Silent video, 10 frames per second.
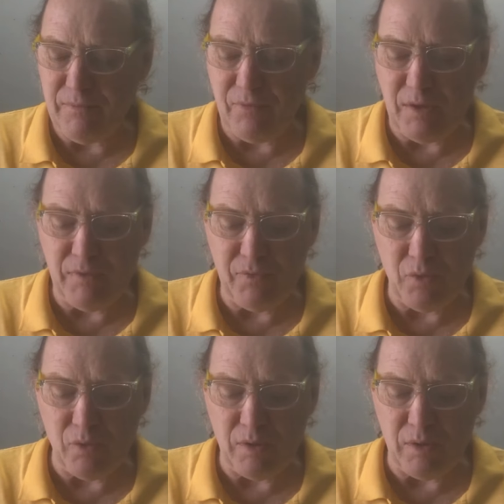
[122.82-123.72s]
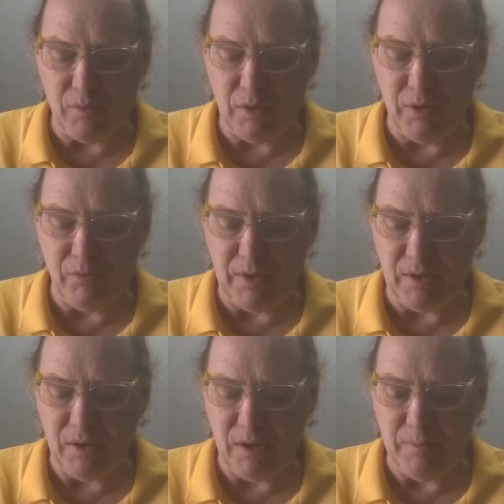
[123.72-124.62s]
front of your Rotary
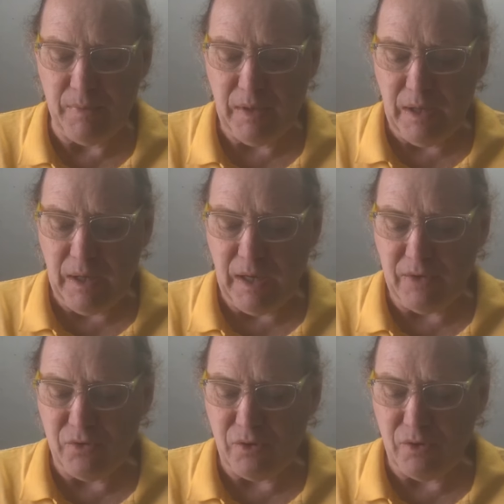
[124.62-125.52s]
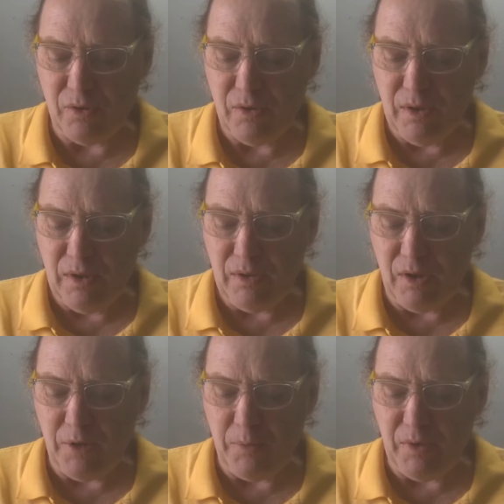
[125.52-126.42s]
Club at your
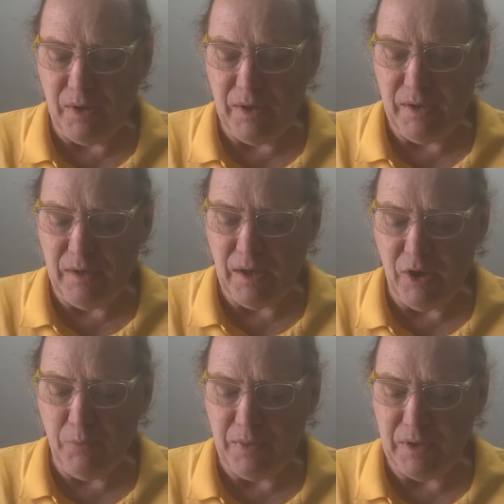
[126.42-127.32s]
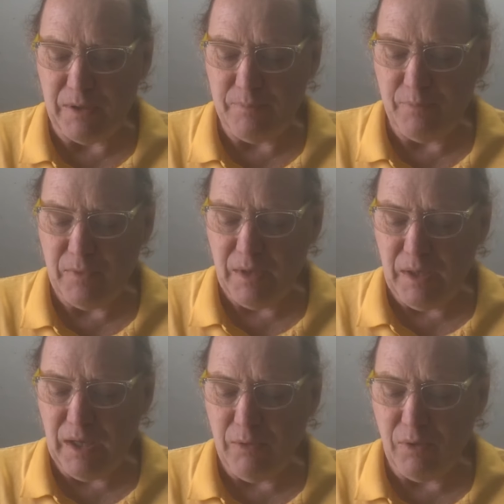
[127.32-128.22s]
library opening.
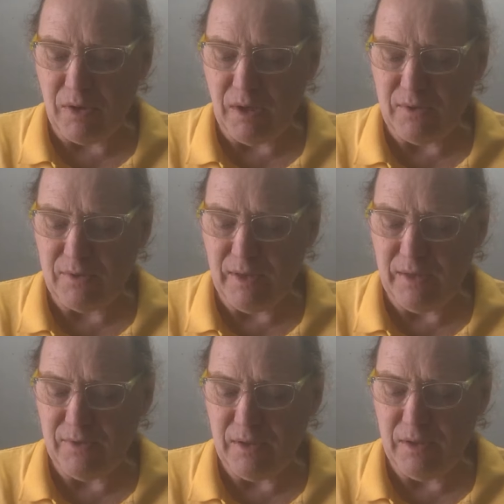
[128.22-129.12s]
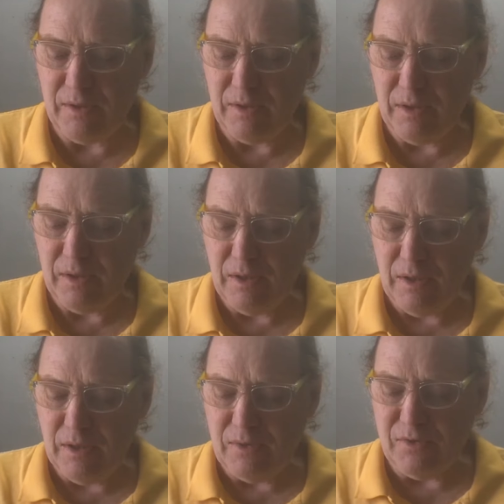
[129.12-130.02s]
He will cost less than
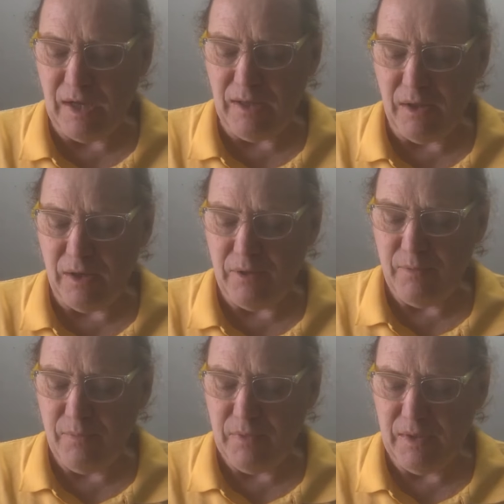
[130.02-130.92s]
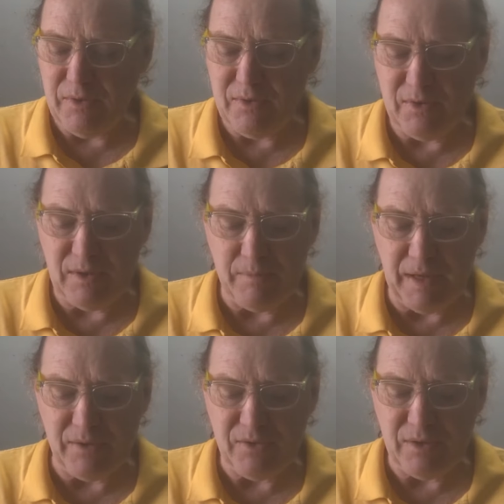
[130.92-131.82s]
J-Lo. This is the
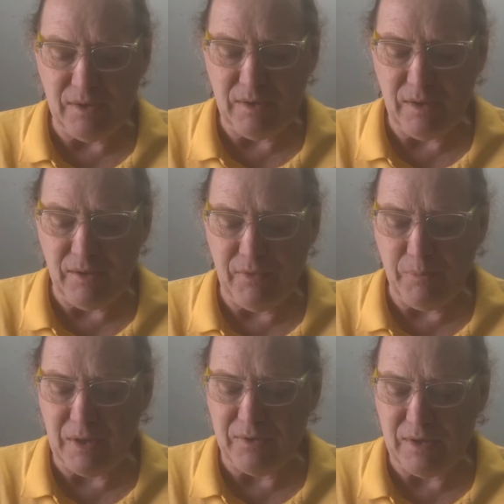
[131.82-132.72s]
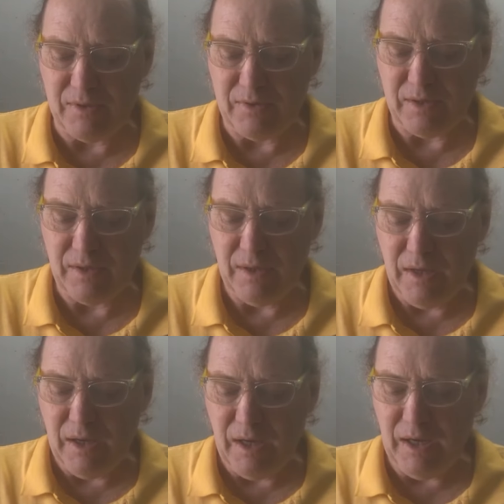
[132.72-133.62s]
magic of the presidency.
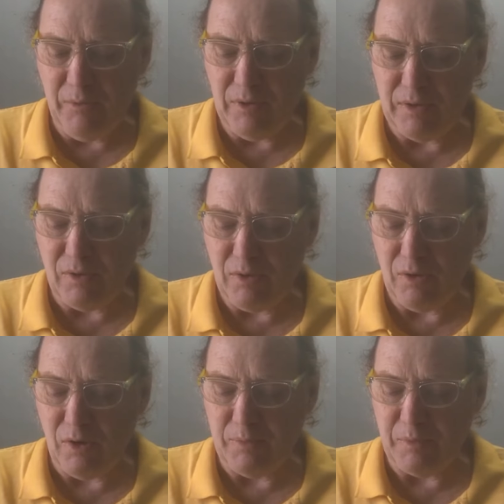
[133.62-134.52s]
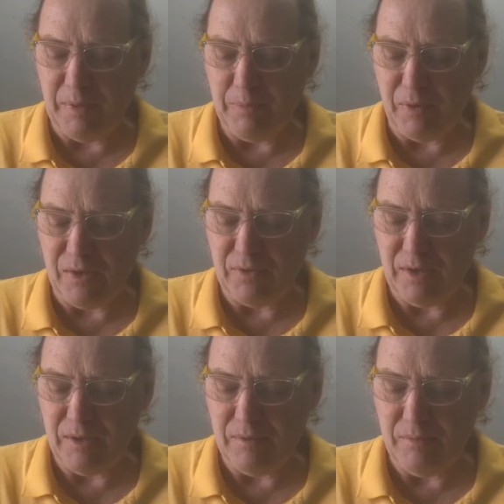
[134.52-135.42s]
Anyone can grow up to be
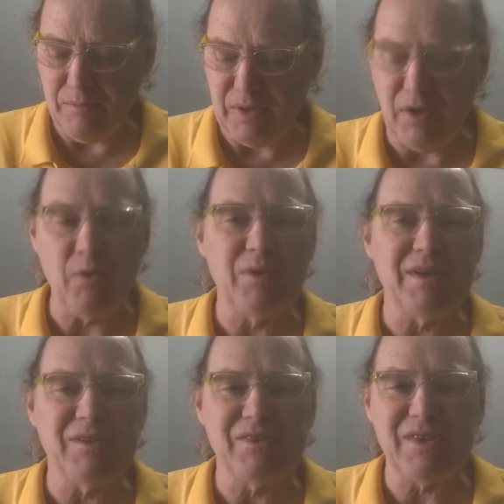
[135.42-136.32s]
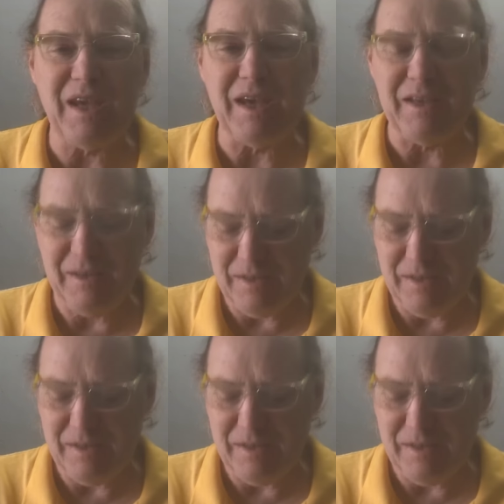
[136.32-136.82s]
president, but no one can stay.